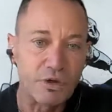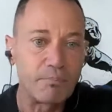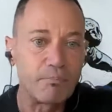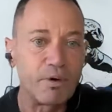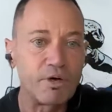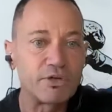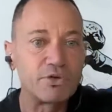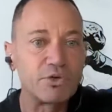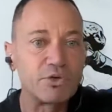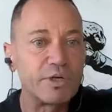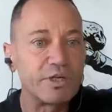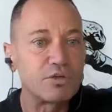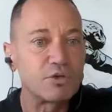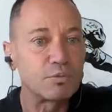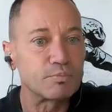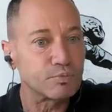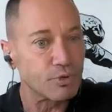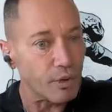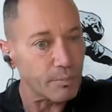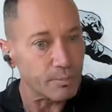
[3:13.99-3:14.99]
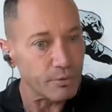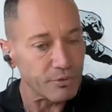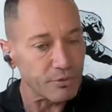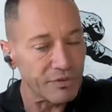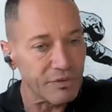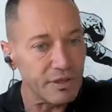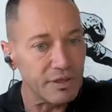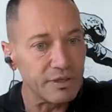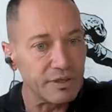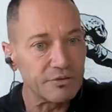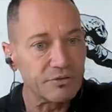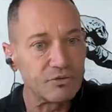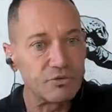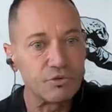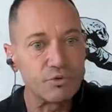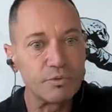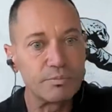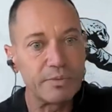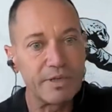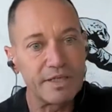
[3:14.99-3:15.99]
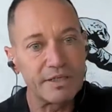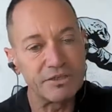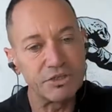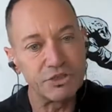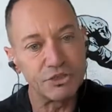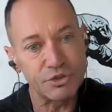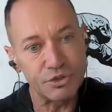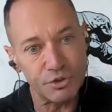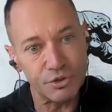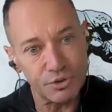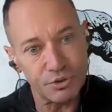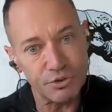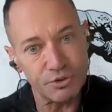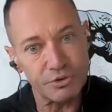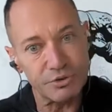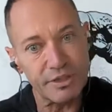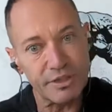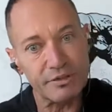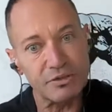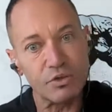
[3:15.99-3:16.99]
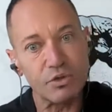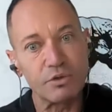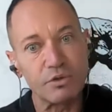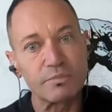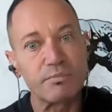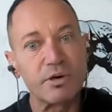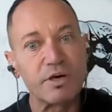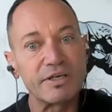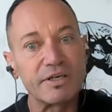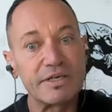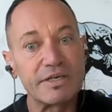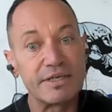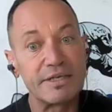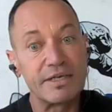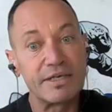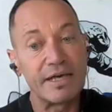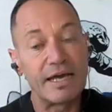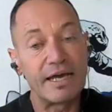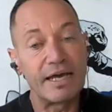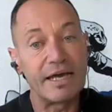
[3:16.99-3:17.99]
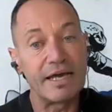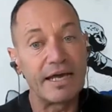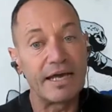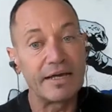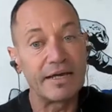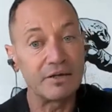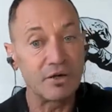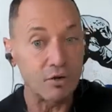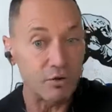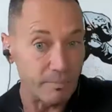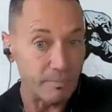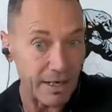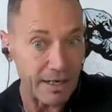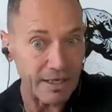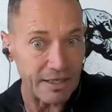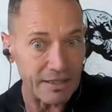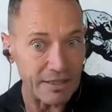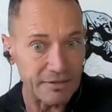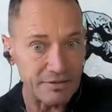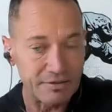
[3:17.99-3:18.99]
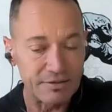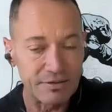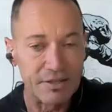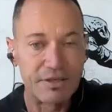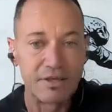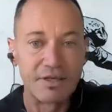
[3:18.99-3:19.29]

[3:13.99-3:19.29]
but doing the proper things to make sure that our body and our minds